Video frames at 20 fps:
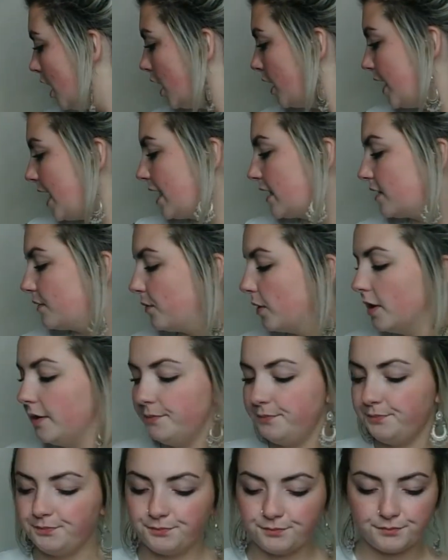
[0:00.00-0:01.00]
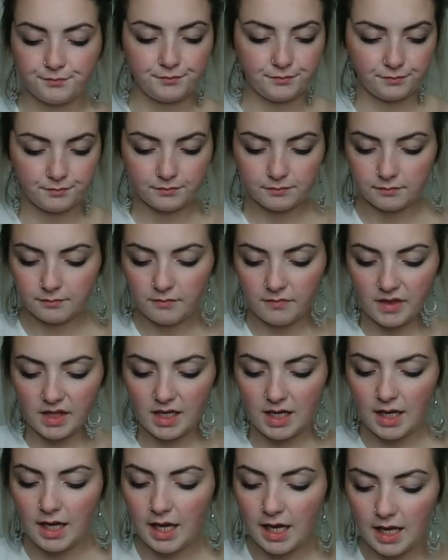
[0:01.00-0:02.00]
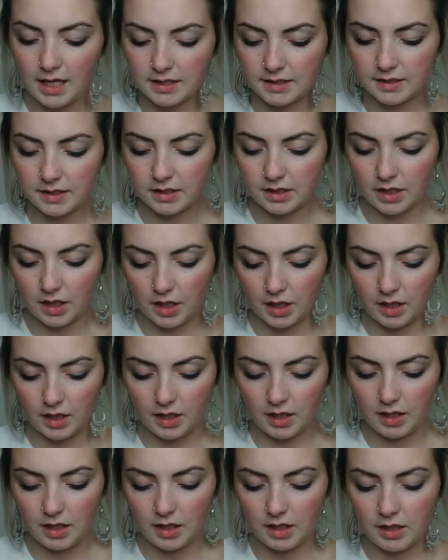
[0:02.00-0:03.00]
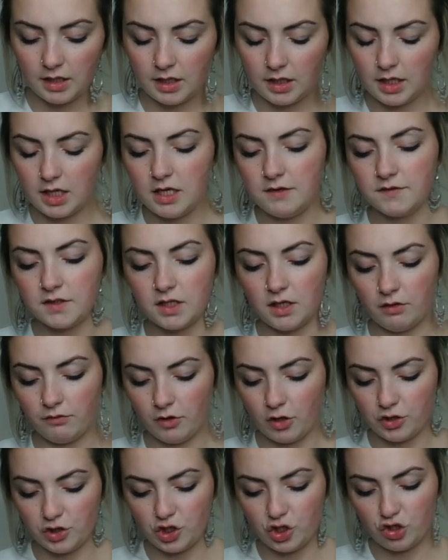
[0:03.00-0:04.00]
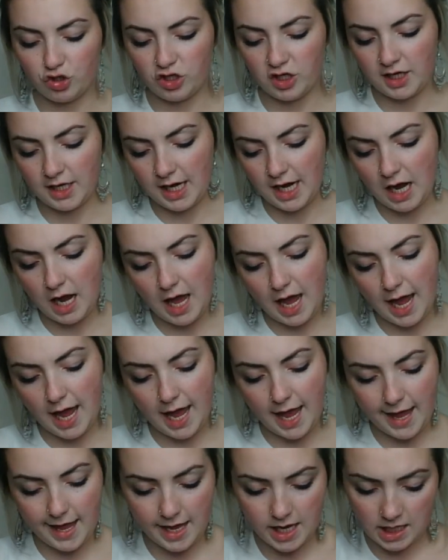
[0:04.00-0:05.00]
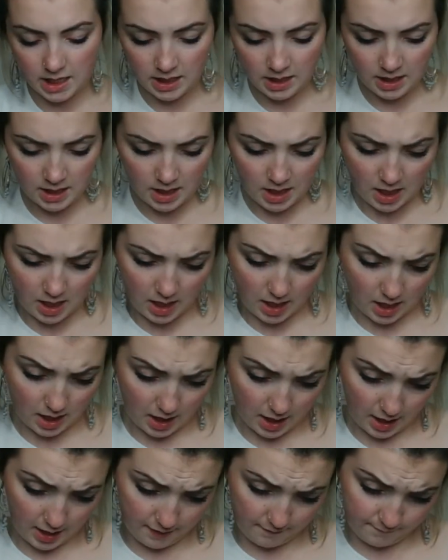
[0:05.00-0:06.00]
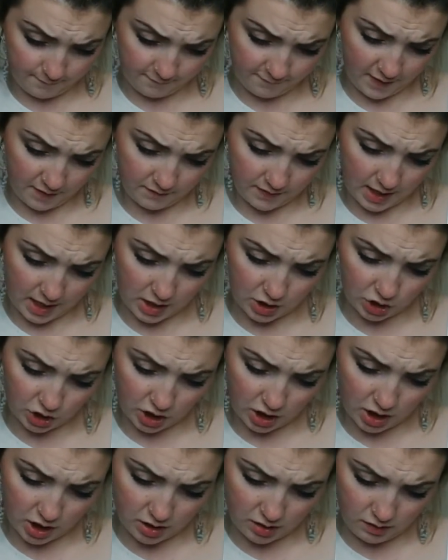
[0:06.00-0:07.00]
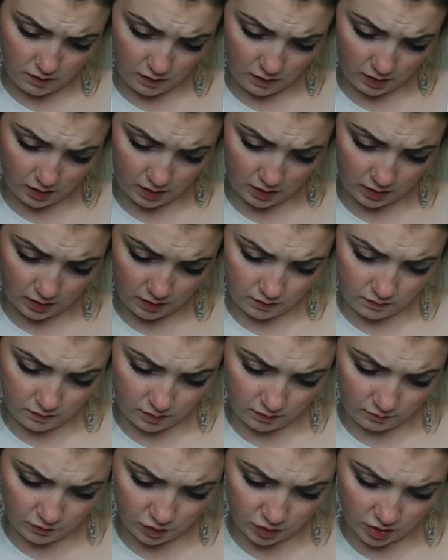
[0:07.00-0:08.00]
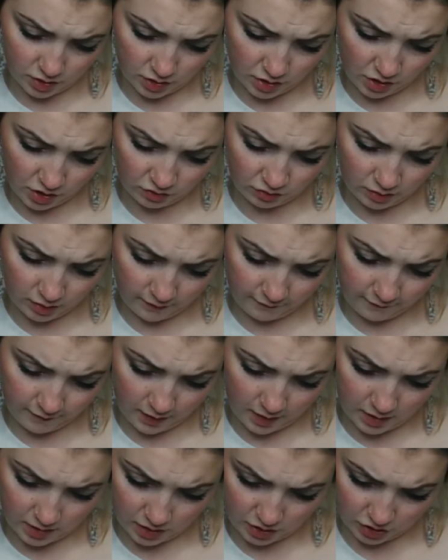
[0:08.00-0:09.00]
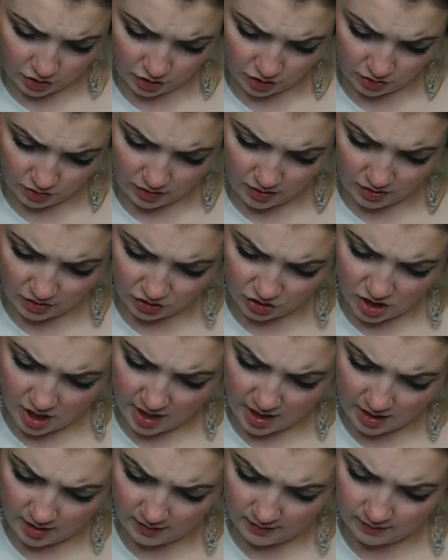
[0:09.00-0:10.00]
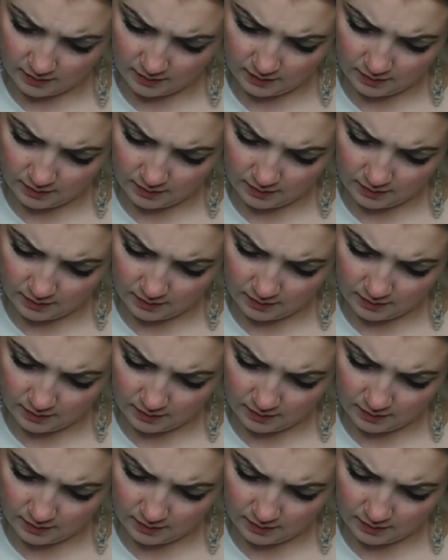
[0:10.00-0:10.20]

Next one is the Yves Saint Laurent Touche Clay foundation. I'm just trying to find the shade.